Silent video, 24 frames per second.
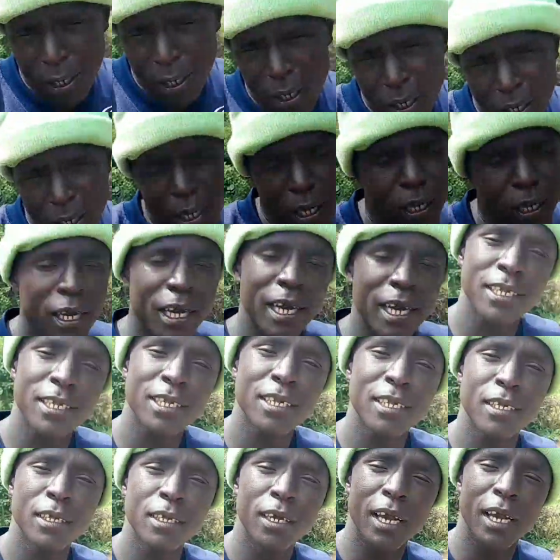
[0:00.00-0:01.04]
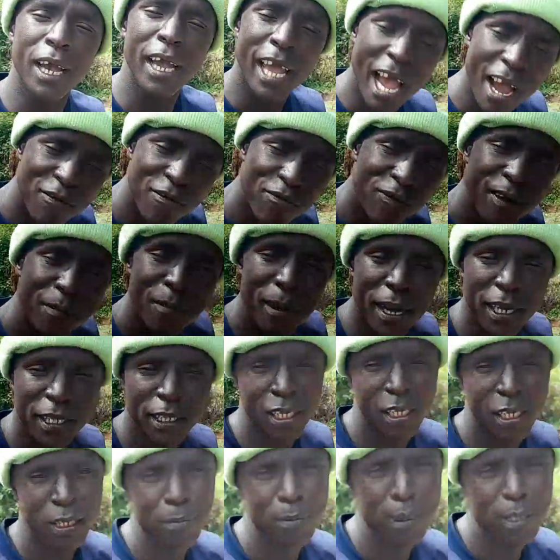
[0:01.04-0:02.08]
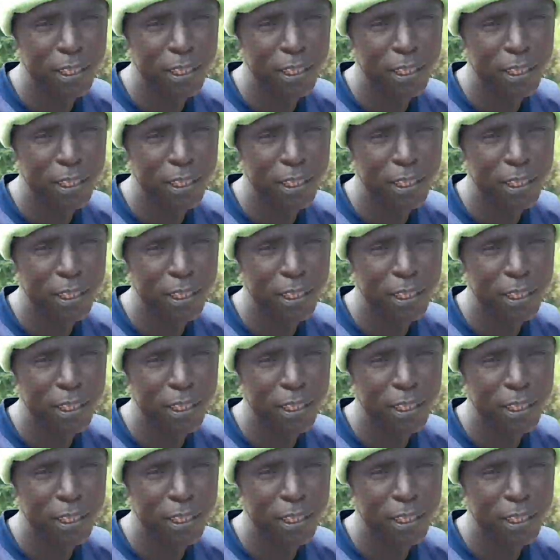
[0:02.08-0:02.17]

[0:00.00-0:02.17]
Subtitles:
Hey guys, I have a button, but I